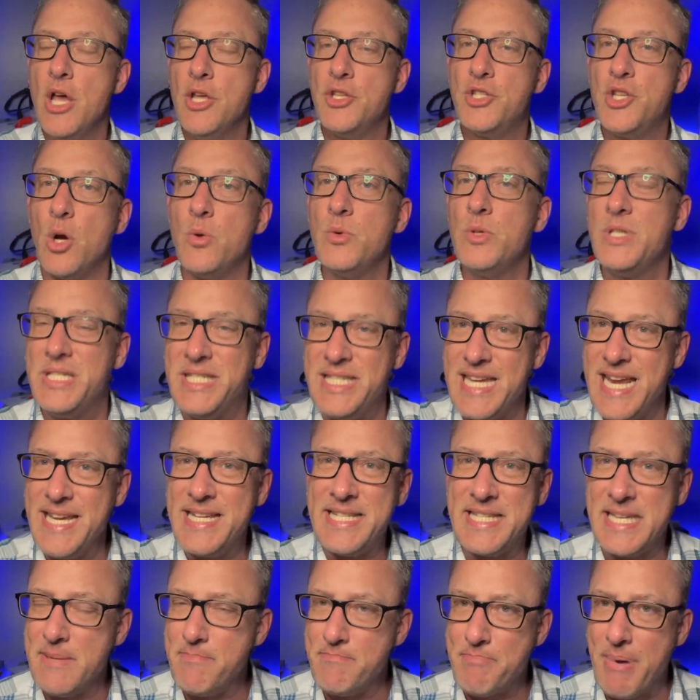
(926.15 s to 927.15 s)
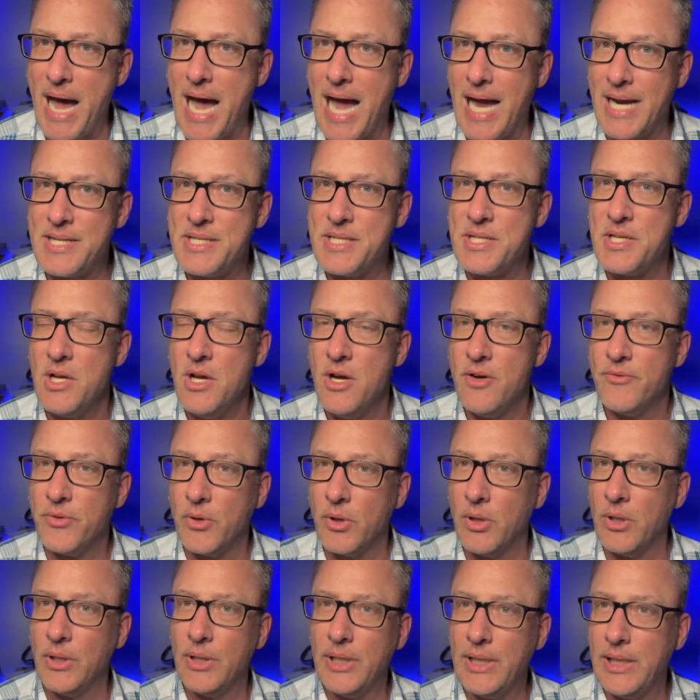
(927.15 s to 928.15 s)
So decent box
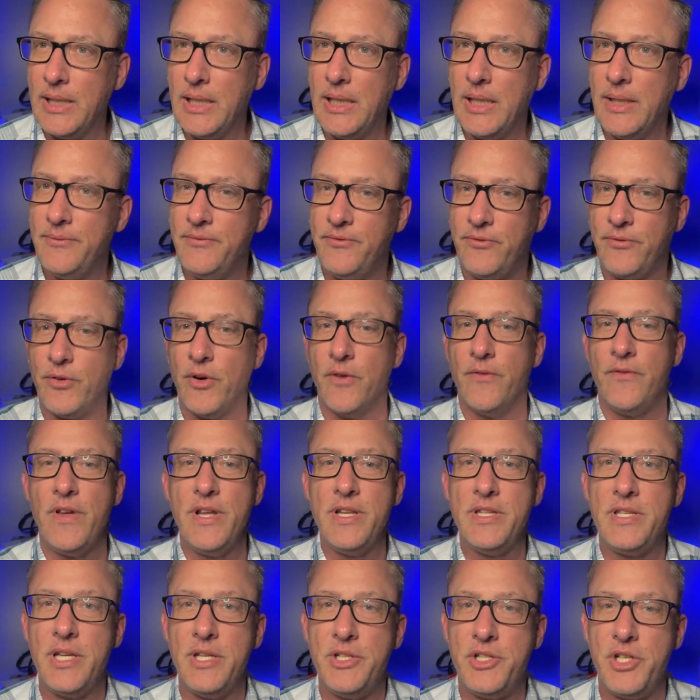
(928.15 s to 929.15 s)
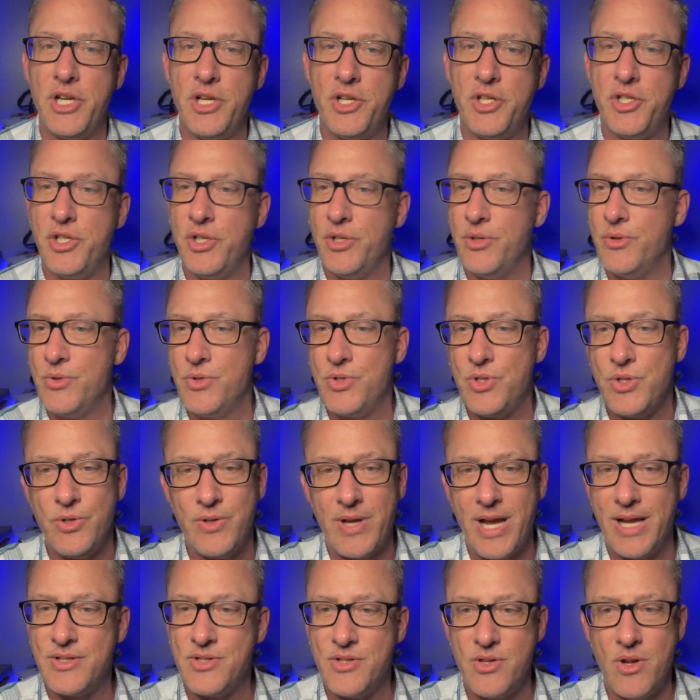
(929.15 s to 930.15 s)
for vintage issues.
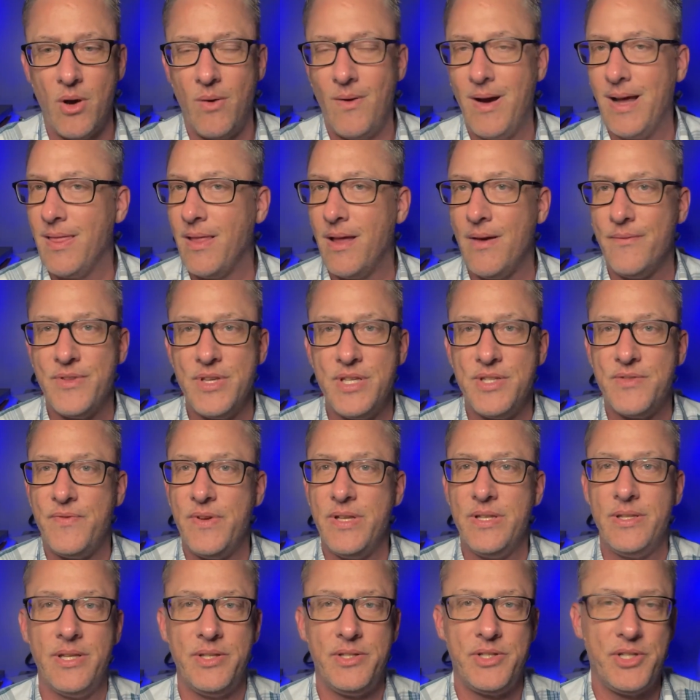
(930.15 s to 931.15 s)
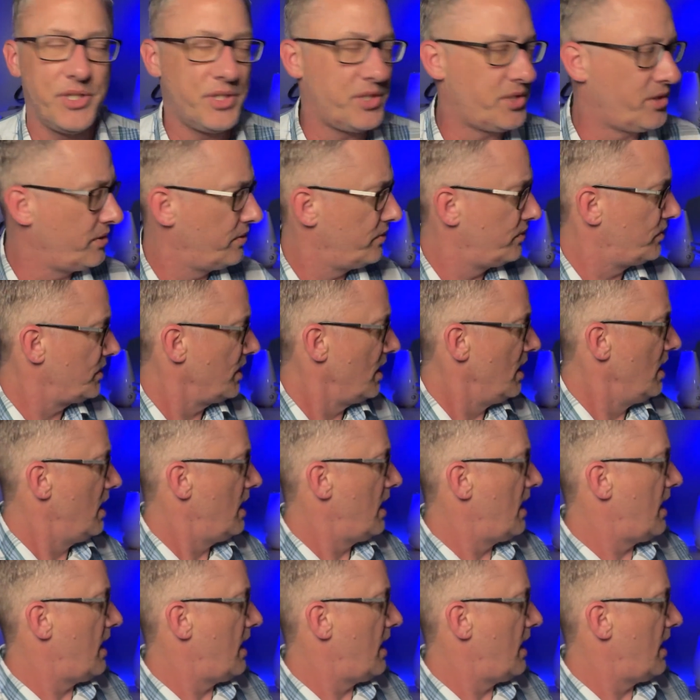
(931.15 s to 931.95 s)
You guys know I love these vintage issues.